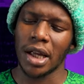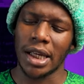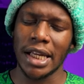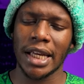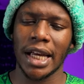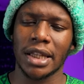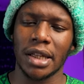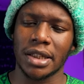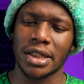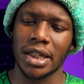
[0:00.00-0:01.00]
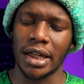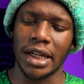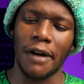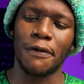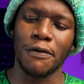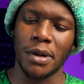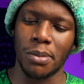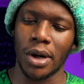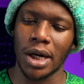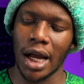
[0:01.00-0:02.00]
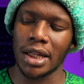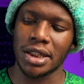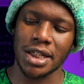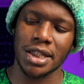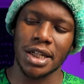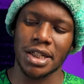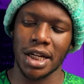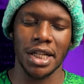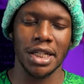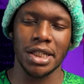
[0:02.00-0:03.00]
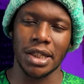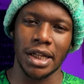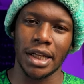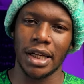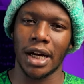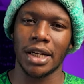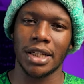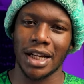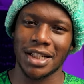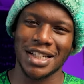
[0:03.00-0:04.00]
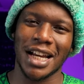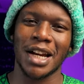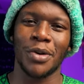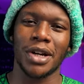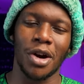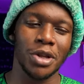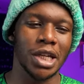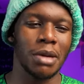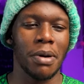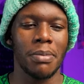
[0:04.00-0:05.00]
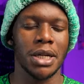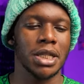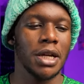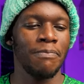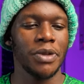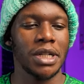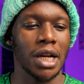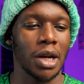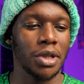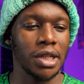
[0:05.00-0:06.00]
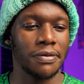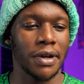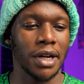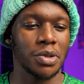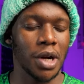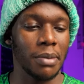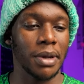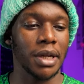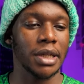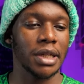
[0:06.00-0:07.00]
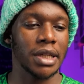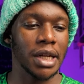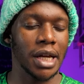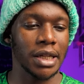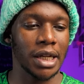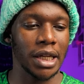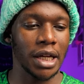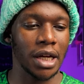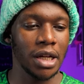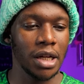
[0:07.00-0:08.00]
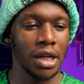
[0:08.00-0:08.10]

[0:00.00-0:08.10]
He didn't get that enough of the ball, and just the touch that he he had, like just kind of went around the keeper, but it allowed the defender to come and clear.